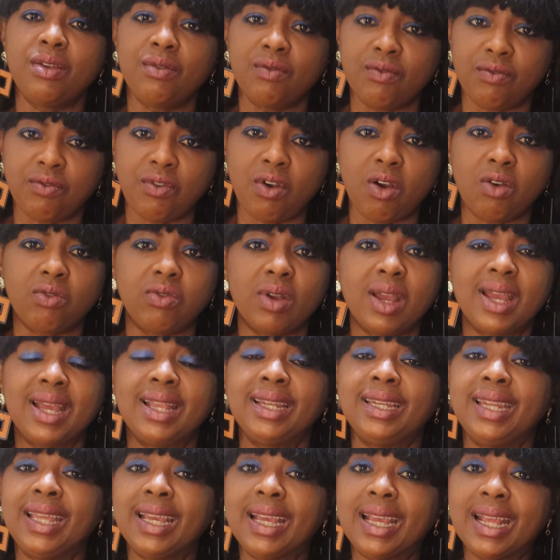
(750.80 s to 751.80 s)
involved.
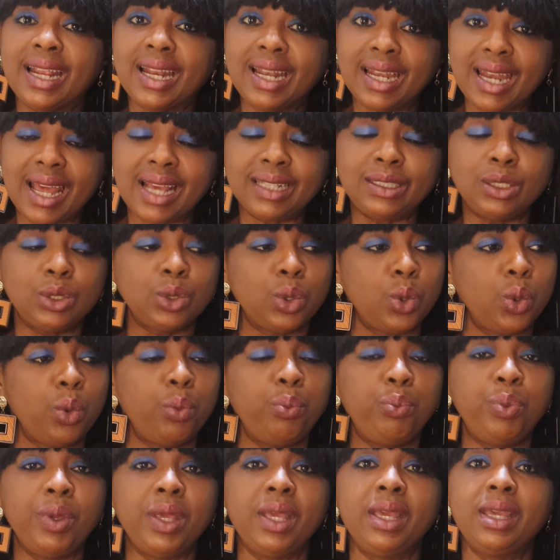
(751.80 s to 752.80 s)
Neglect
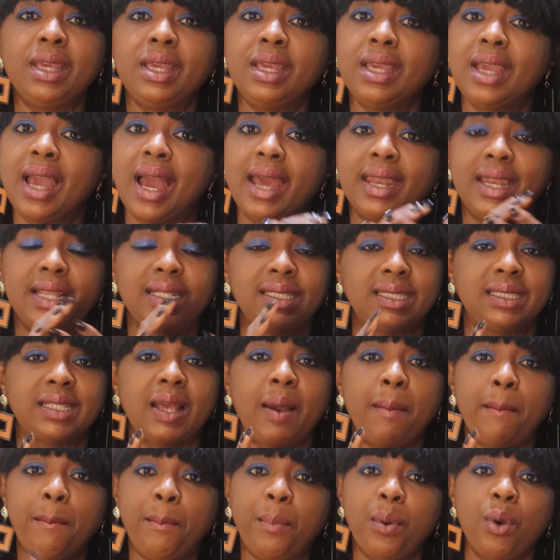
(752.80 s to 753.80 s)
could be an
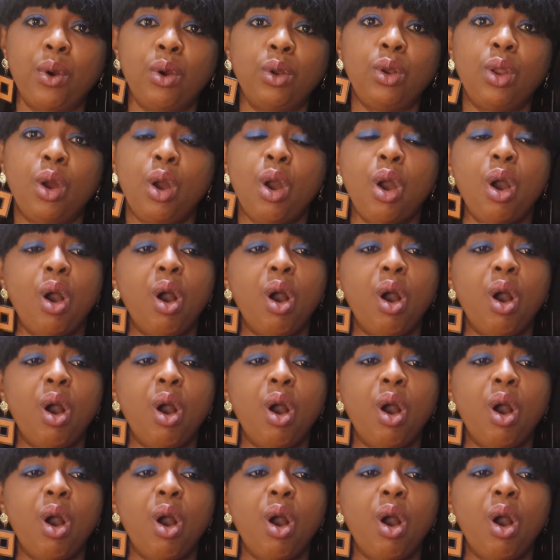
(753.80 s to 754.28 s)
example